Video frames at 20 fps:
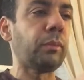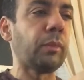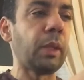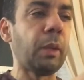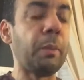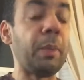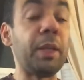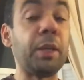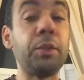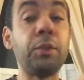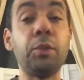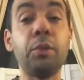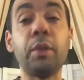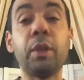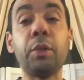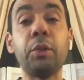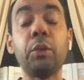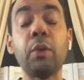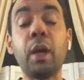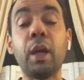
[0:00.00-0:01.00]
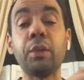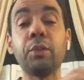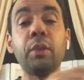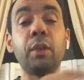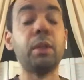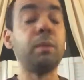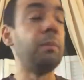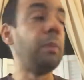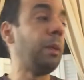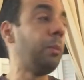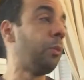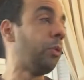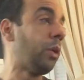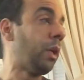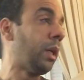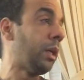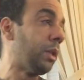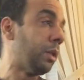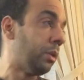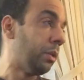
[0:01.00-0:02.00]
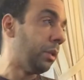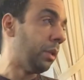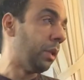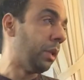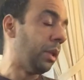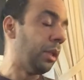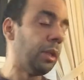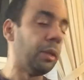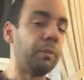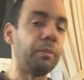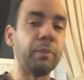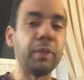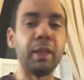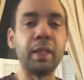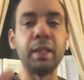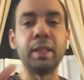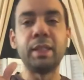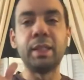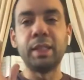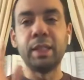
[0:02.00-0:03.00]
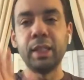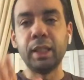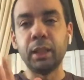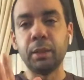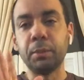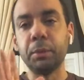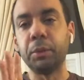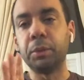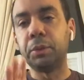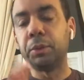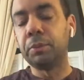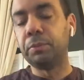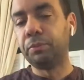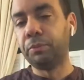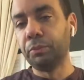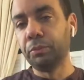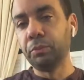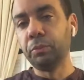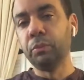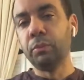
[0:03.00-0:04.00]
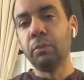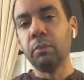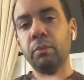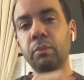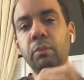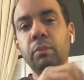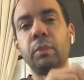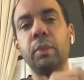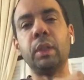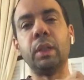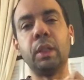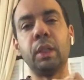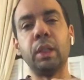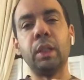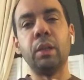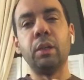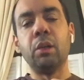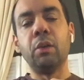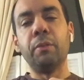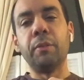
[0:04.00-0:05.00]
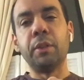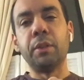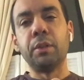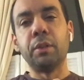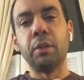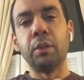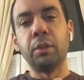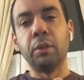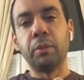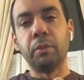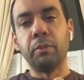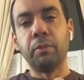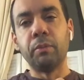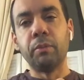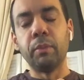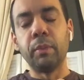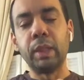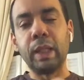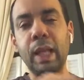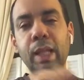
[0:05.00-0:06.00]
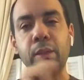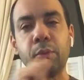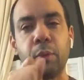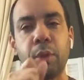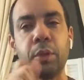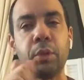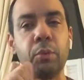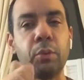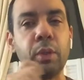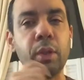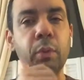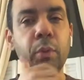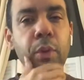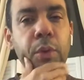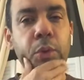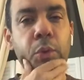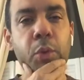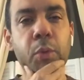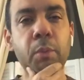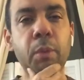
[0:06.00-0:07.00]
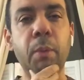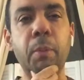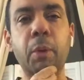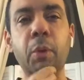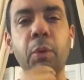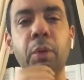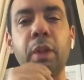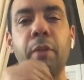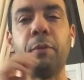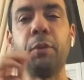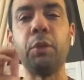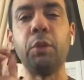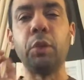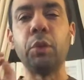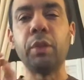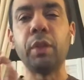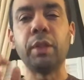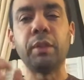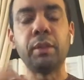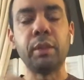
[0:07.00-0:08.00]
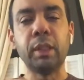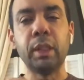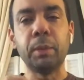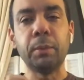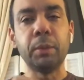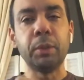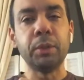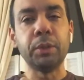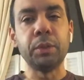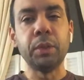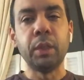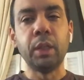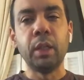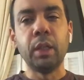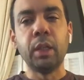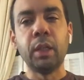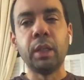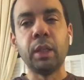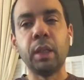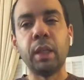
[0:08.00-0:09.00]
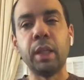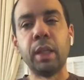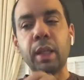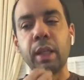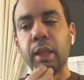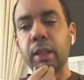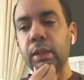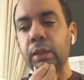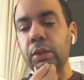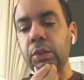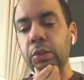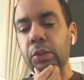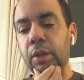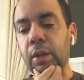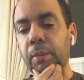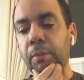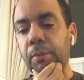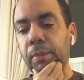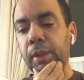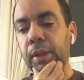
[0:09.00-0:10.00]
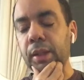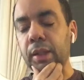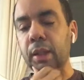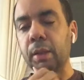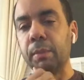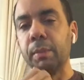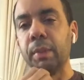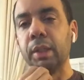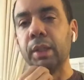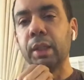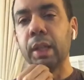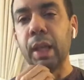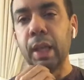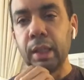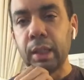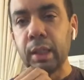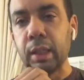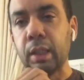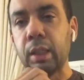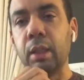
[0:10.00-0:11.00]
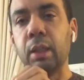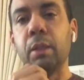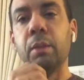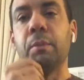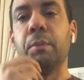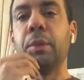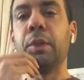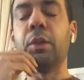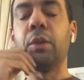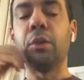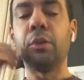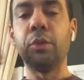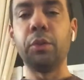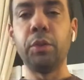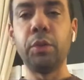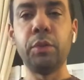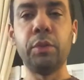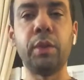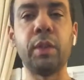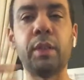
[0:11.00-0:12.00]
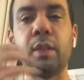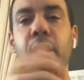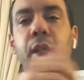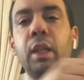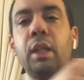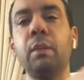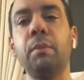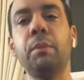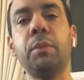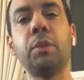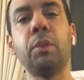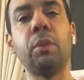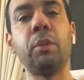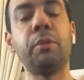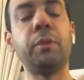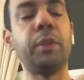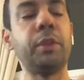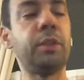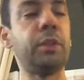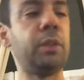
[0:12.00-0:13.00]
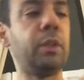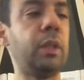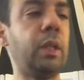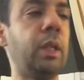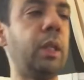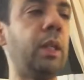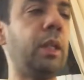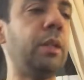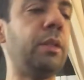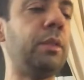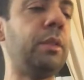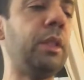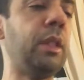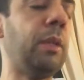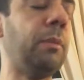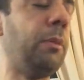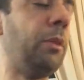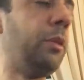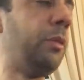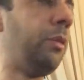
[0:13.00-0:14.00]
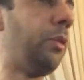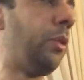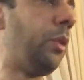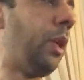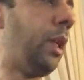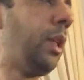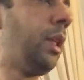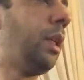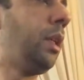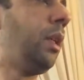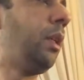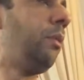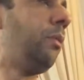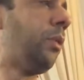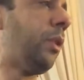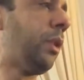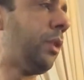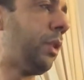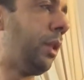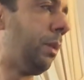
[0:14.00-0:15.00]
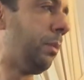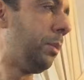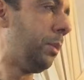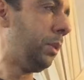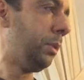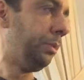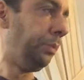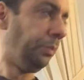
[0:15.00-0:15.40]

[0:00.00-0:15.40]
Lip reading: make sure that you actually memorize the syllables of the song. That's what you really want to remember. If you know the syllables, then you can play them in any key, because you use the same solfege syllables for any key. For example,